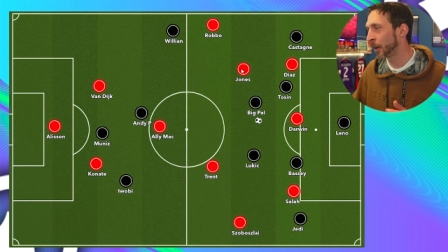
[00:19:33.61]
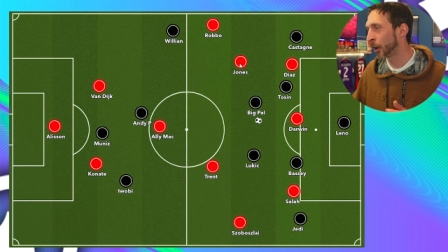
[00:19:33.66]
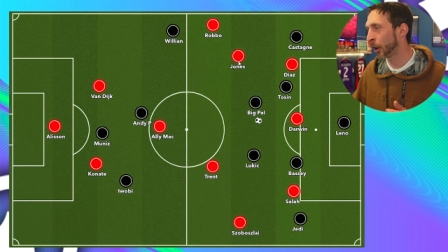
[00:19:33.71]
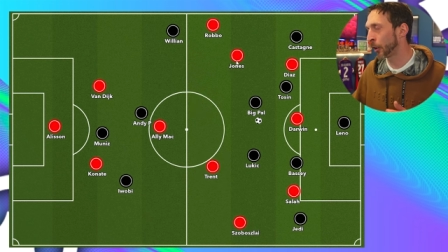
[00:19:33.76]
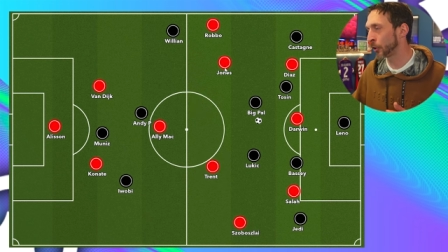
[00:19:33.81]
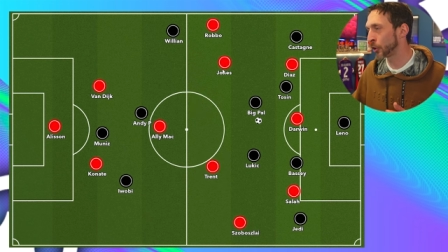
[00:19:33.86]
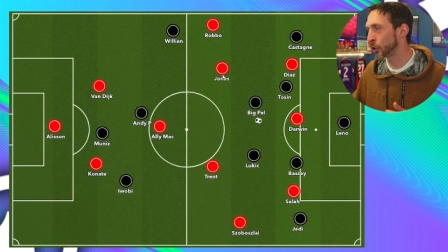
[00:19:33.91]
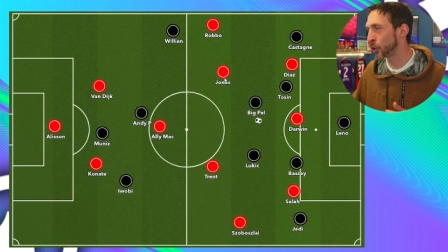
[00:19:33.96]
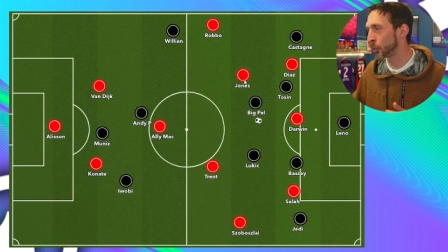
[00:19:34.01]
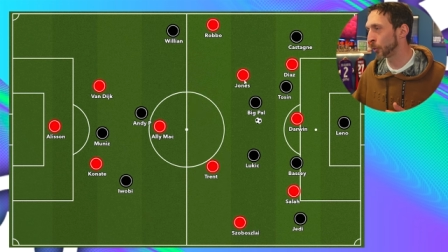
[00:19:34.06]

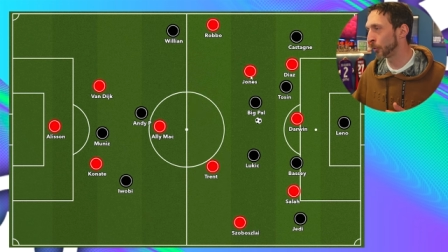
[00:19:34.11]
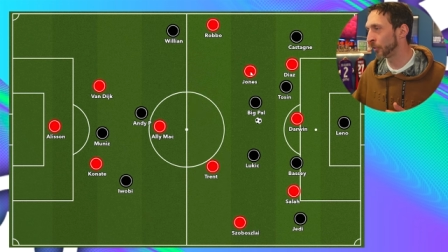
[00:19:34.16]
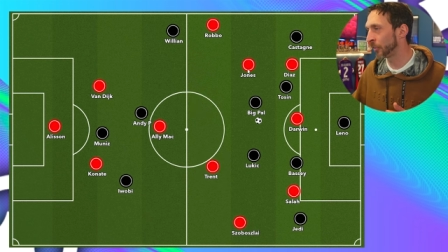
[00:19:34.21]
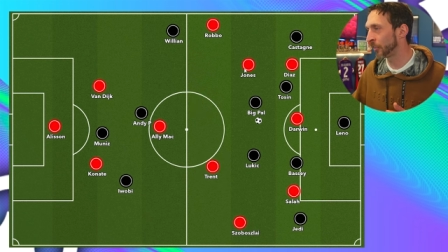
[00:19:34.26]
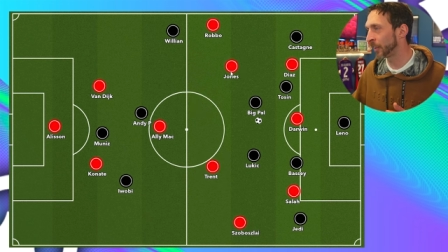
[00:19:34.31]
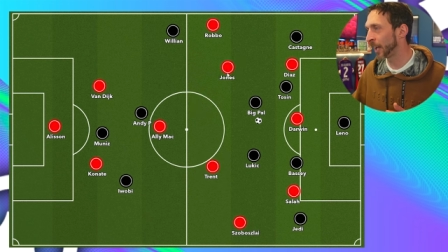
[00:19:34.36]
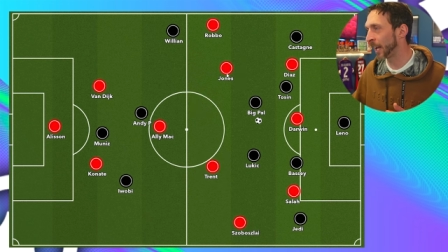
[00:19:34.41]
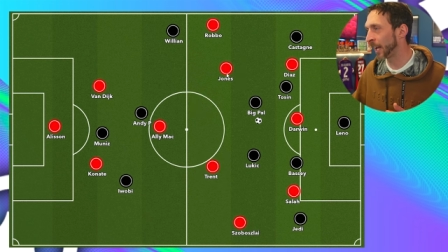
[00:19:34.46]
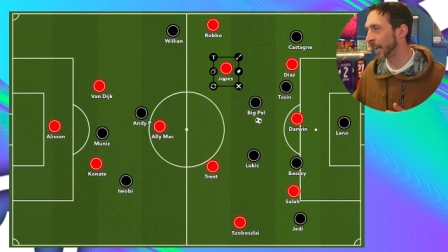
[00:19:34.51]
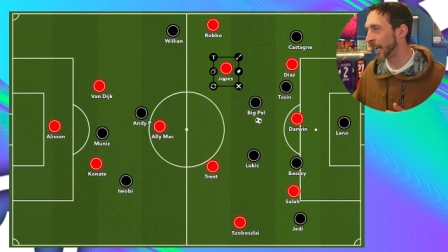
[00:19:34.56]
Curtis Jones
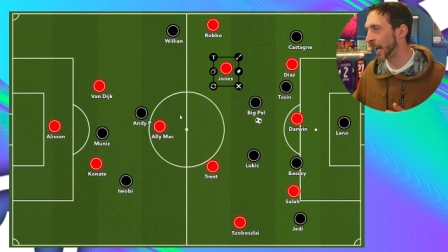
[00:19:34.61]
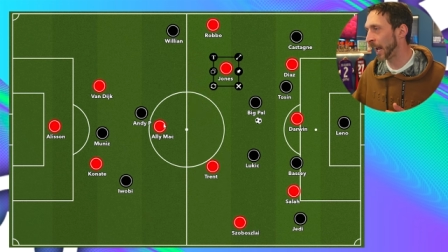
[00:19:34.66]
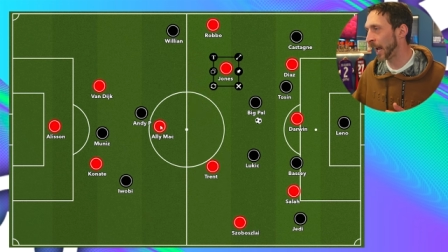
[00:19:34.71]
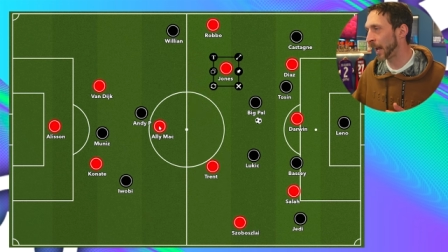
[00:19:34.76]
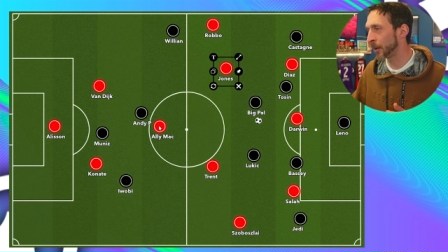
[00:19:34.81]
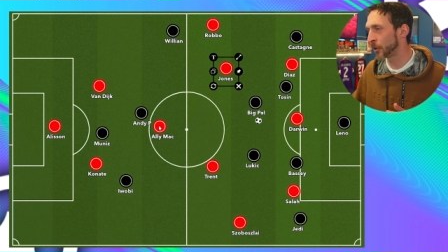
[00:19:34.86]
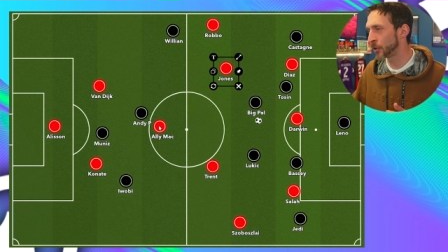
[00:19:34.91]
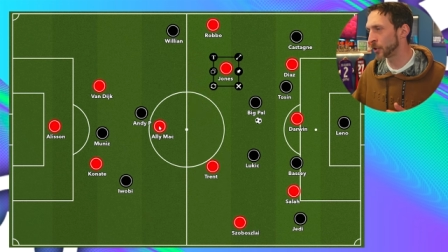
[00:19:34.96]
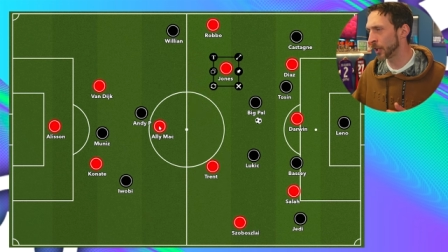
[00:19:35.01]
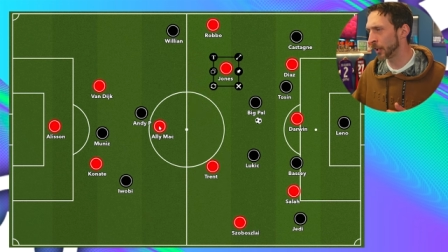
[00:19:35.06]
has got great
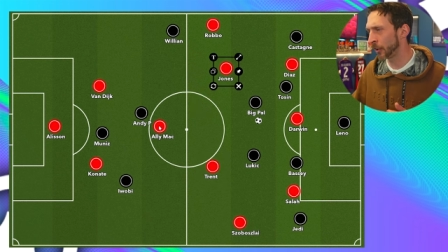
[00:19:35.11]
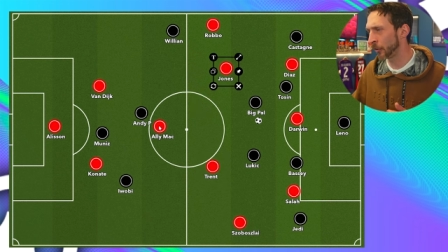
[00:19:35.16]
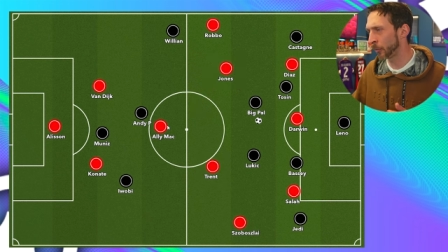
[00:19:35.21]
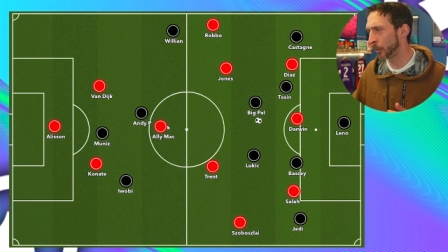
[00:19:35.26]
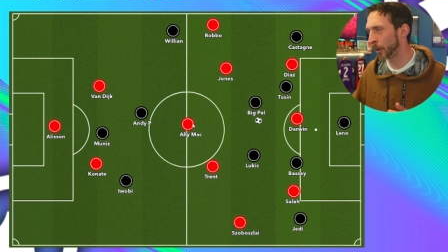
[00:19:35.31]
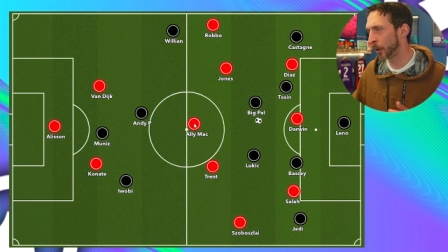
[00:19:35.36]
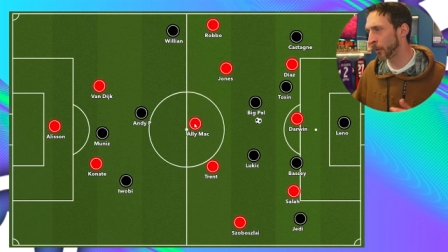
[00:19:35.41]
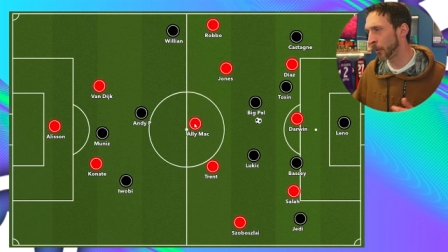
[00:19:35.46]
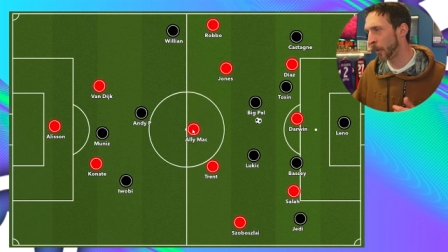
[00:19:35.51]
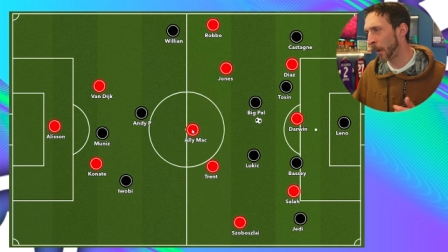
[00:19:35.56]
energy as
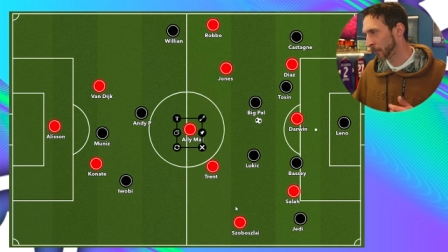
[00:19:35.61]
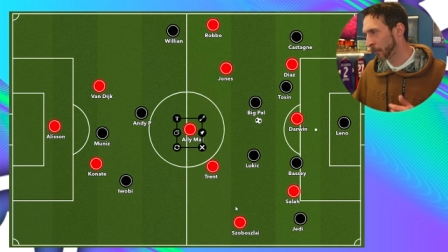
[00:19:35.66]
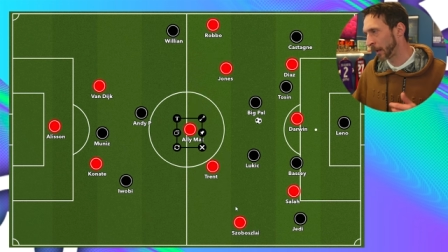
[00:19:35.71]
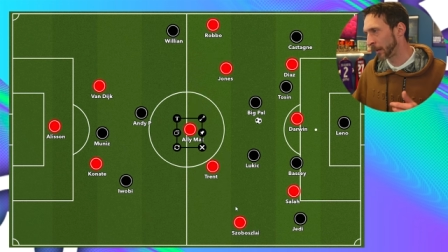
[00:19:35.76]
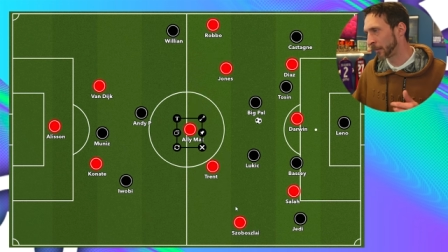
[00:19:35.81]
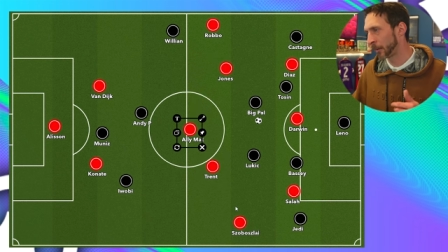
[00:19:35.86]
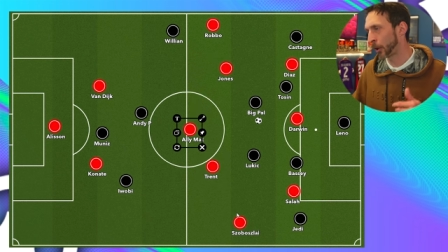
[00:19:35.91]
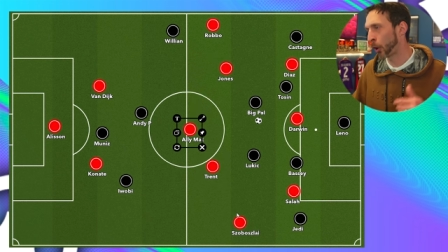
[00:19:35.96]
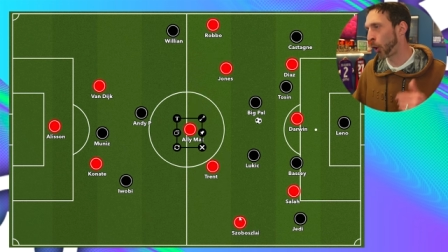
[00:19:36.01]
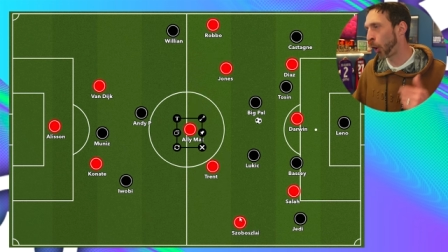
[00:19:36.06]
well
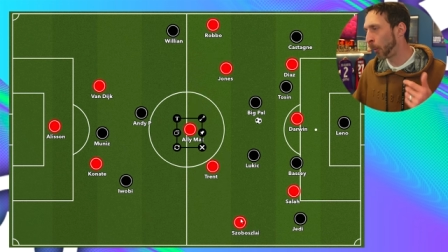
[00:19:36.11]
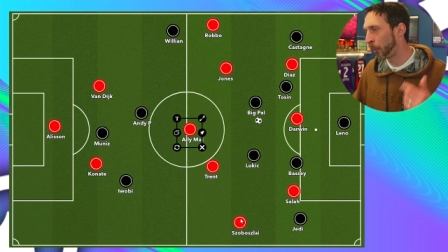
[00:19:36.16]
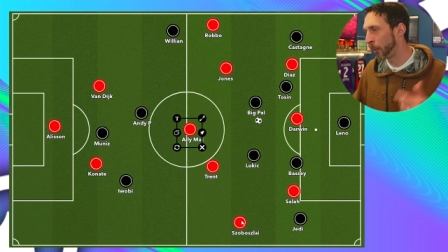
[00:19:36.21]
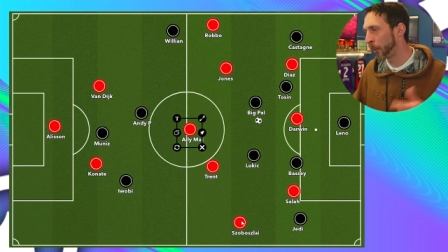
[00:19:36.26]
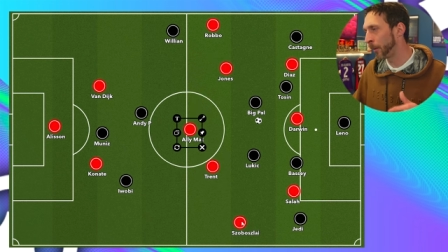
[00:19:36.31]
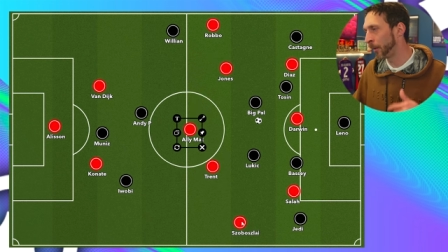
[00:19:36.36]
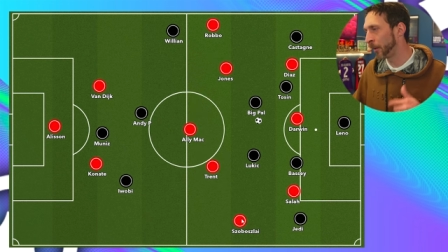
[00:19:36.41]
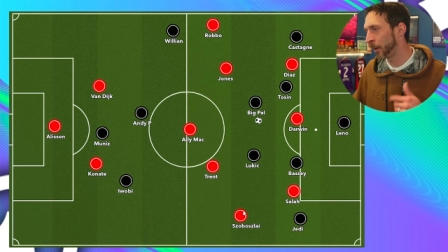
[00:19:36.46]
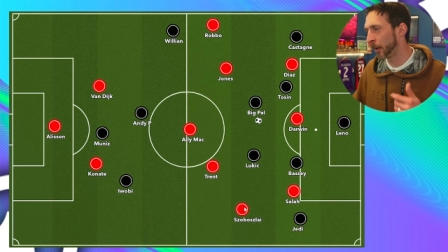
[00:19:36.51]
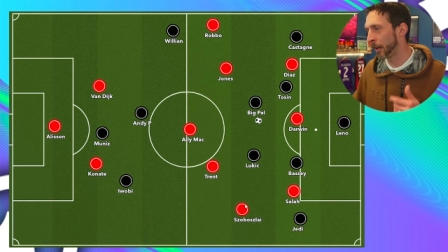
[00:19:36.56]
to
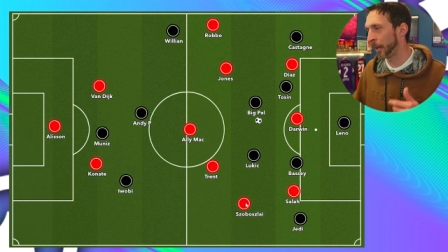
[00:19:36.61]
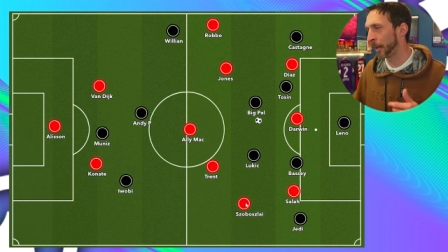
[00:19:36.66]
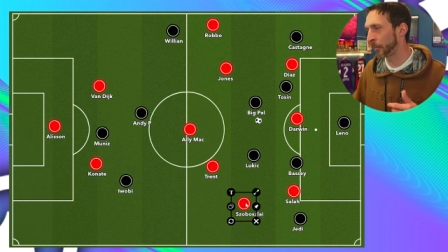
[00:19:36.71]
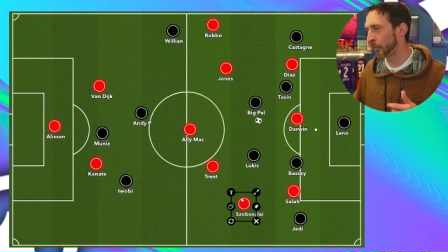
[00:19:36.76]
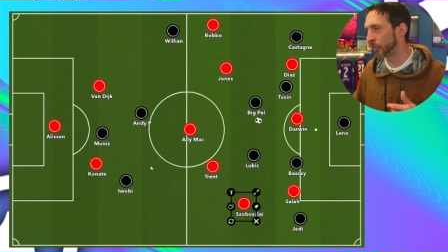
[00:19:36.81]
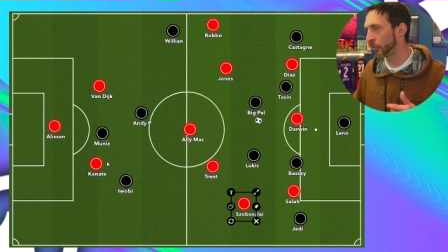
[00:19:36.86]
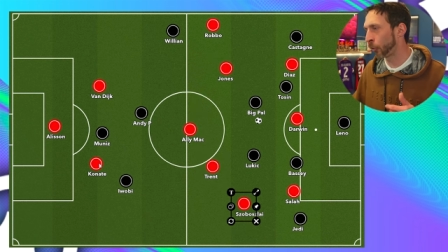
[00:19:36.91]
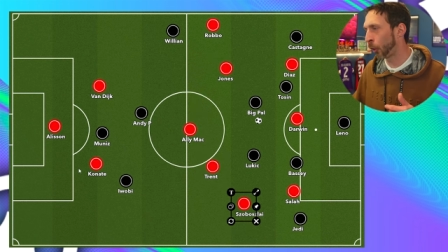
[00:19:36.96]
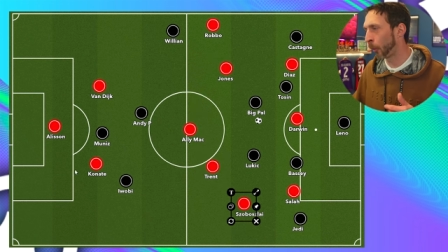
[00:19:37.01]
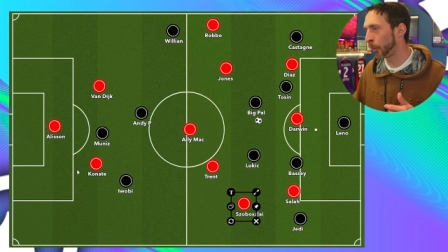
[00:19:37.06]
complement the
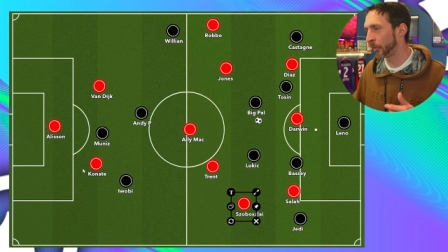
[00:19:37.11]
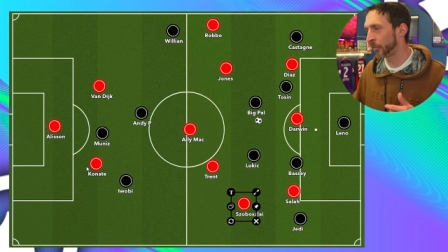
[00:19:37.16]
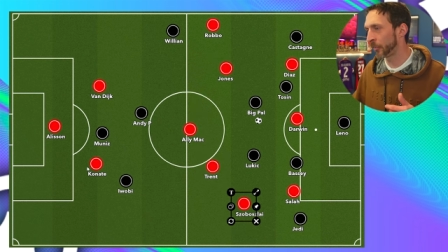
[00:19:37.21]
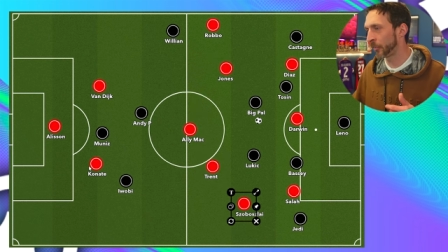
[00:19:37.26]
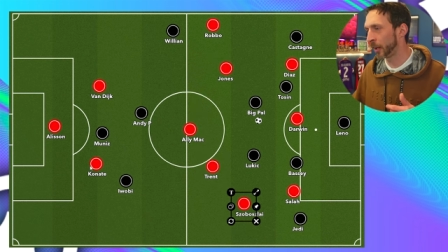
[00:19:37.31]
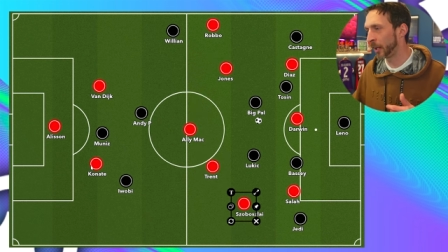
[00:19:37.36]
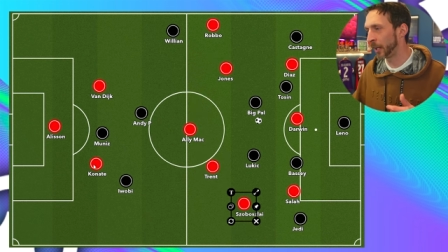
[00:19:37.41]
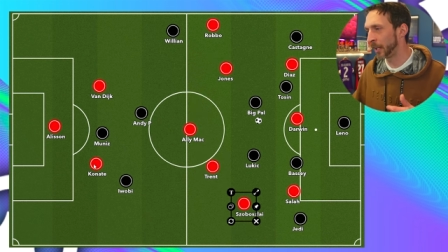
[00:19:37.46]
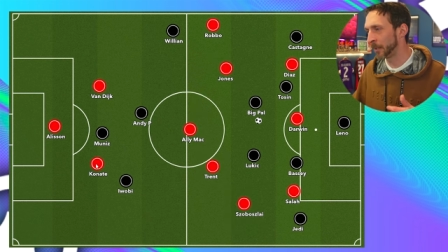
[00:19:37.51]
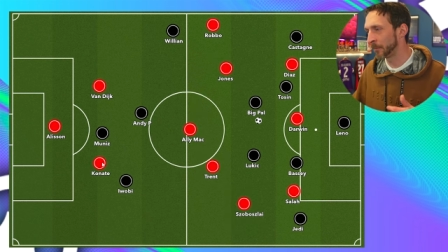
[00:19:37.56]
likes of
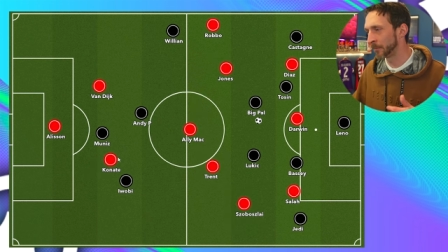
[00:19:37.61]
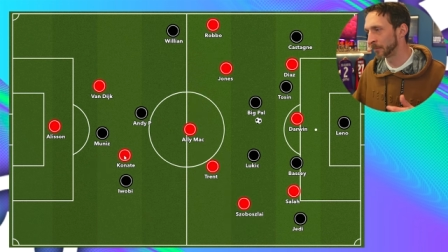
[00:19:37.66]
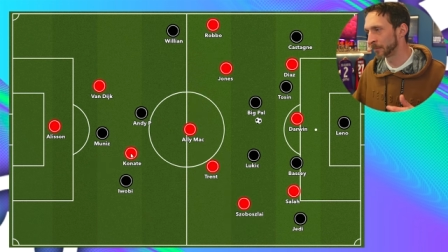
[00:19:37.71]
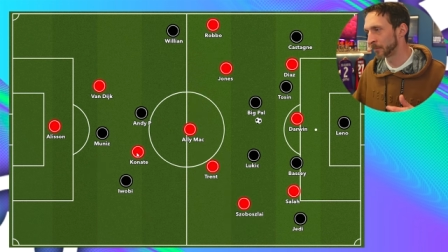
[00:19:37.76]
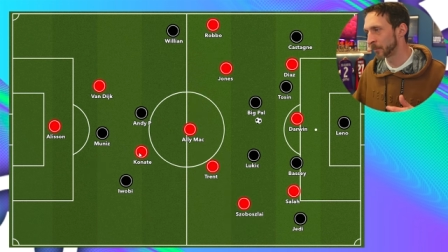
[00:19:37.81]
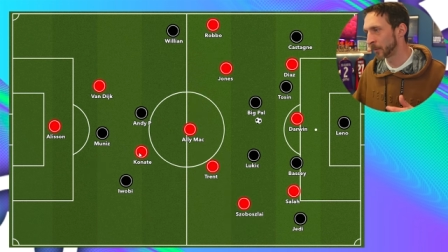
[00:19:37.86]
Szoboszlai.